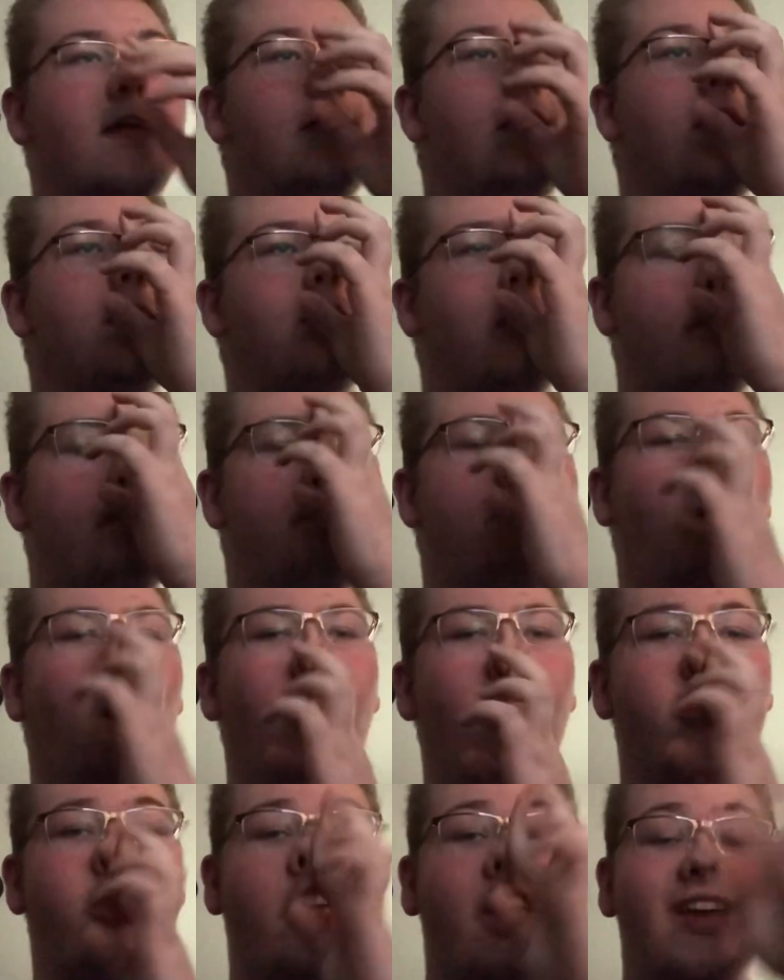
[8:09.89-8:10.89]
That they're
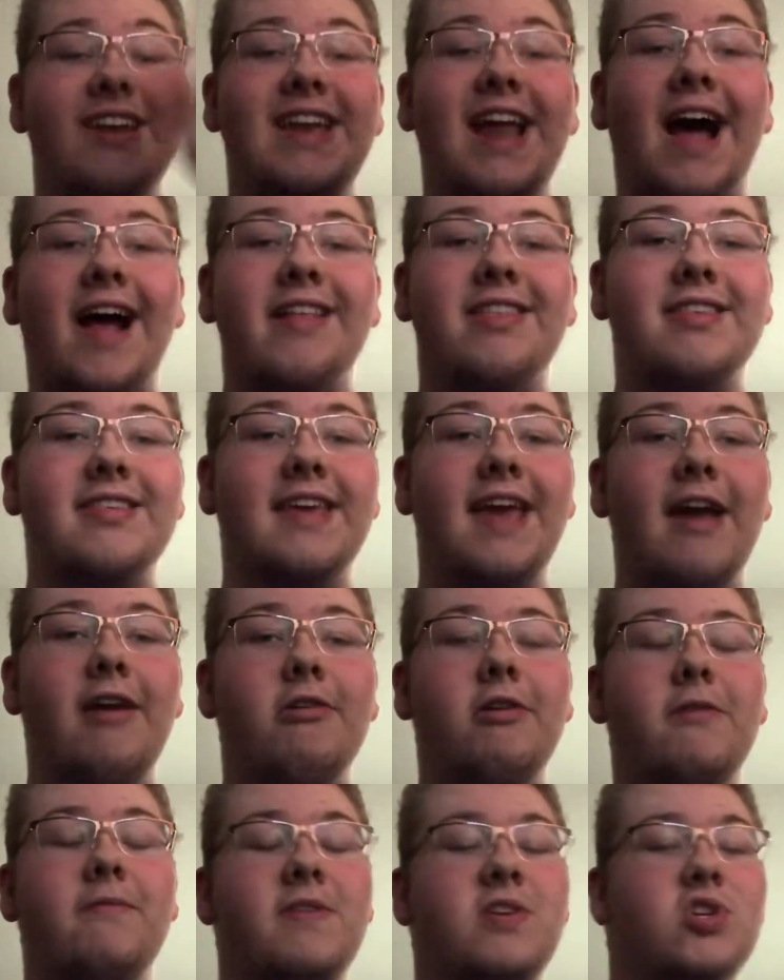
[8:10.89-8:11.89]
both not
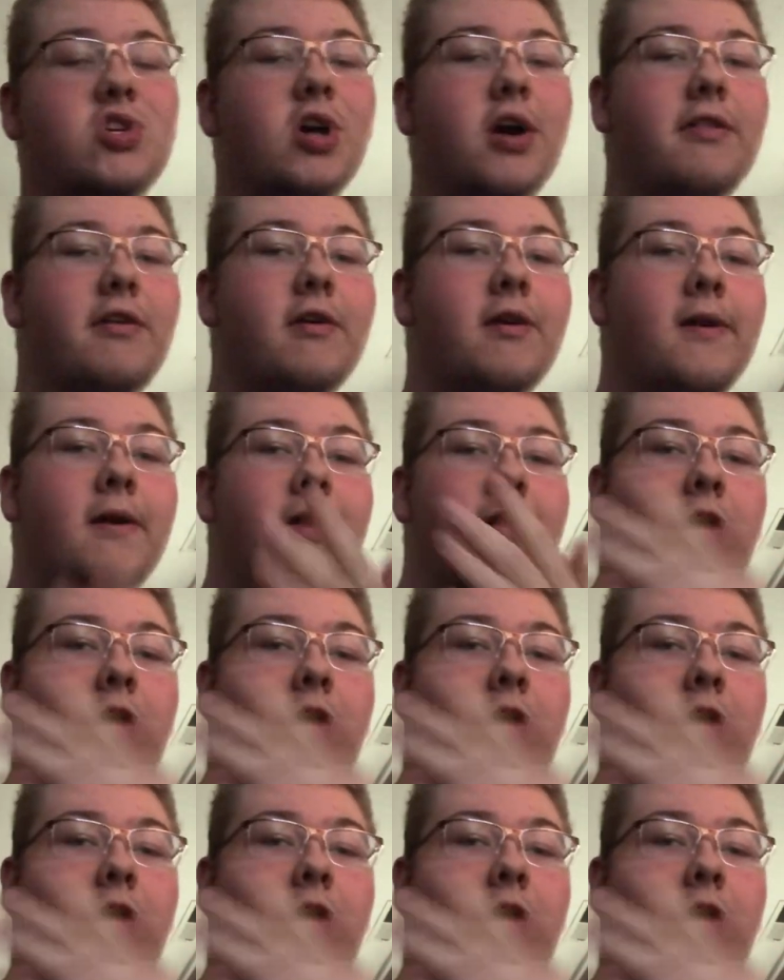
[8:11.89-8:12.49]
scared of each other.